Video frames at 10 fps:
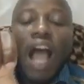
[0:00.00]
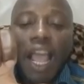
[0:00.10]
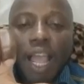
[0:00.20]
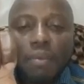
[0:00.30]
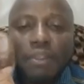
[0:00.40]

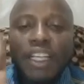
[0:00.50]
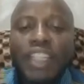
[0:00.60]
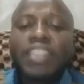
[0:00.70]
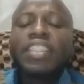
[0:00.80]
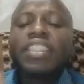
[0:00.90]
I am
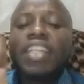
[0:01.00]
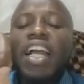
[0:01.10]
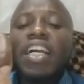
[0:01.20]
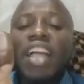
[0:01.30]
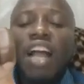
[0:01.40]
getting
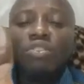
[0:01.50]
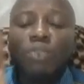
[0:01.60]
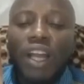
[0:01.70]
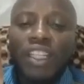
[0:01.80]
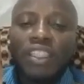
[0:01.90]
there
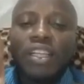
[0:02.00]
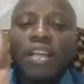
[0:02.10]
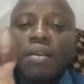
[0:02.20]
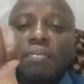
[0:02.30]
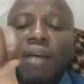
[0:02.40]
gradually,
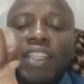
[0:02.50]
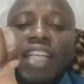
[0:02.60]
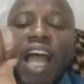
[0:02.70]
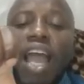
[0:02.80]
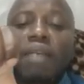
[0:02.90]

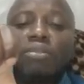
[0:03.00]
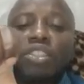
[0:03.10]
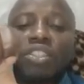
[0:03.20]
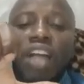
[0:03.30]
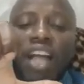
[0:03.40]
but I am
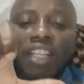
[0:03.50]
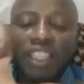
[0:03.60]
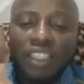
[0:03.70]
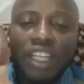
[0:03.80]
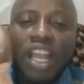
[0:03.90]

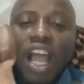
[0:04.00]
struggling.